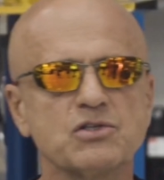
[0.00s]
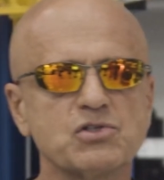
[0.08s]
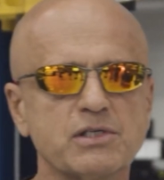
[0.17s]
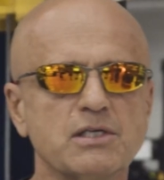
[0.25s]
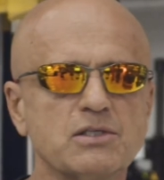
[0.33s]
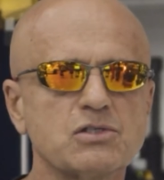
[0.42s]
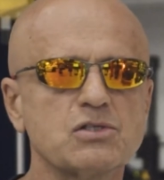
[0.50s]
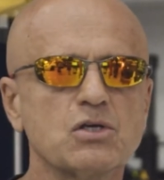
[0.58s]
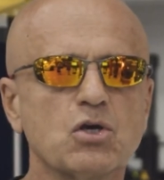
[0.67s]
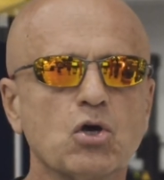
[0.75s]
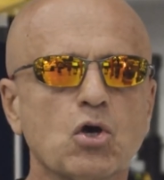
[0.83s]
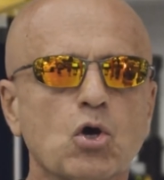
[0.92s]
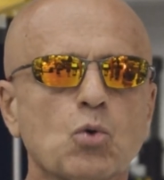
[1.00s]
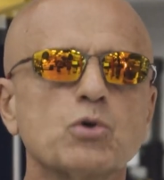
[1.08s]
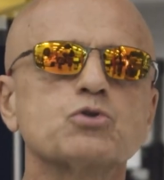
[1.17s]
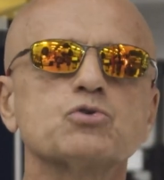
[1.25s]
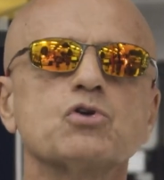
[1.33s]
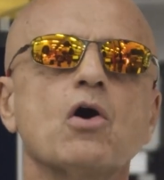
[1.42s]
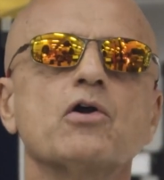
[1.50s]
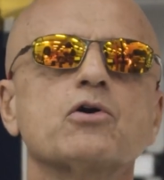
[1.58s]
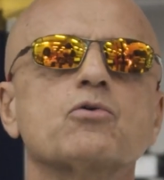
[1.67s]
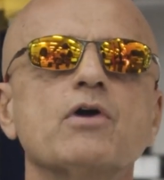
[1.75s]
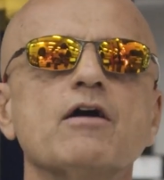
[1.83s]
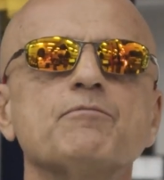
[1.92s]
the seats, which was
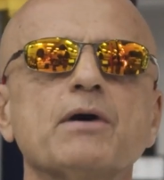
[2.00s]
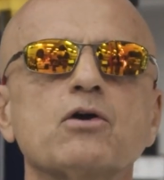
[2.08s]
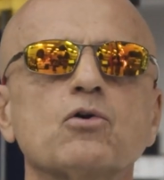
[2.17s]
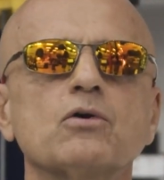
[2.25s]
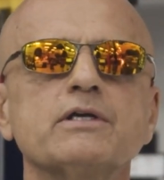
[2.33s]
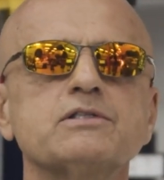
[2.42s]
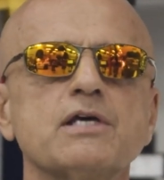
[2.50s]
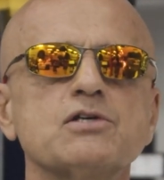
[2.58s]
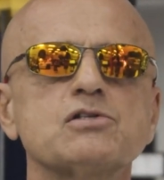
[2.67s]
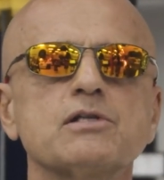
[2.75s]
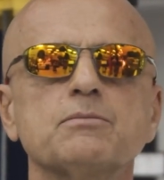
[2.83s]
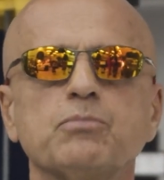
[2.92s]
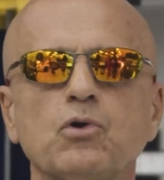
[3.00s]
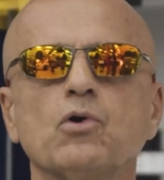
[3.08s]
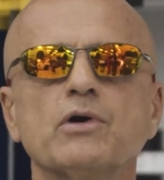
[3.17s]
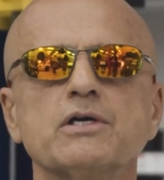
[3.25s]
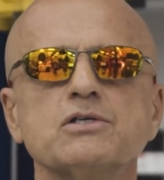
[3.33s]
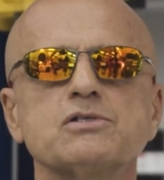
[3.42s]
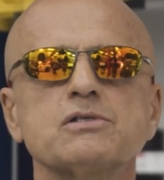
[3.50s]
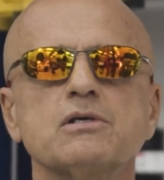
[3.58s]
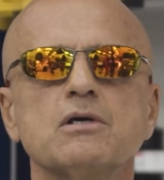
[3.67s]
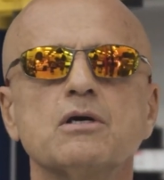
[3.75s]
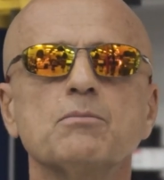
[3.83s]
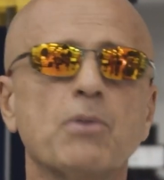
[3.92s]
autographed by early Tesla employees,
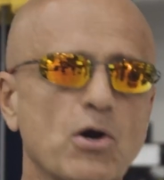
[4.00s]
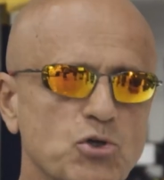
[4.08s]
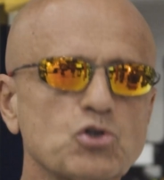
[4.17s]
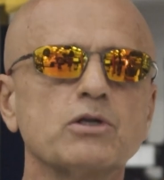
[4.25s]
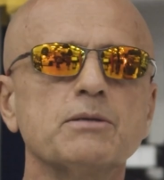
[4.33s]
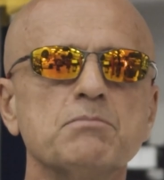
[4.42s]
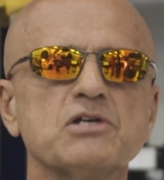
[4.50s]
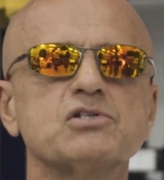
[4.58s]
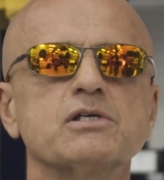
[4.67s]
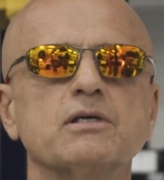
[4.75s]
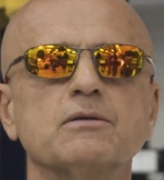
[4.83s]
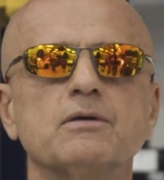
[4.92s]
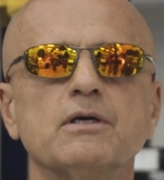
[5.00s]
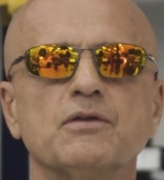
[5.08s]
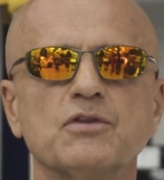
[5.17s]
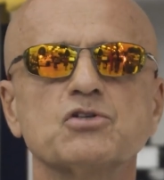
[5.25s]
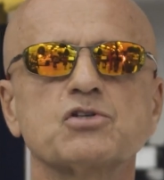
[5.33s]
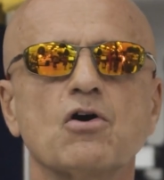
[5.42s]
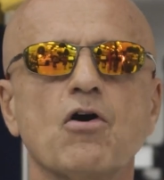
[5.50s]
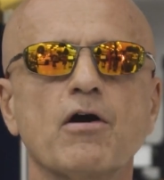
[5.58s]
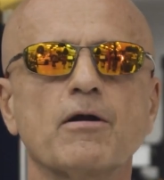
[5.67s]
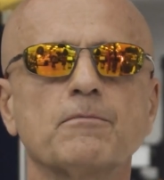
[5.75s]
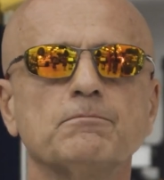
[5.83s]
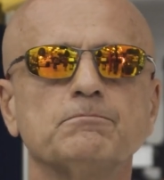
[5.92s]
partially missing in this car.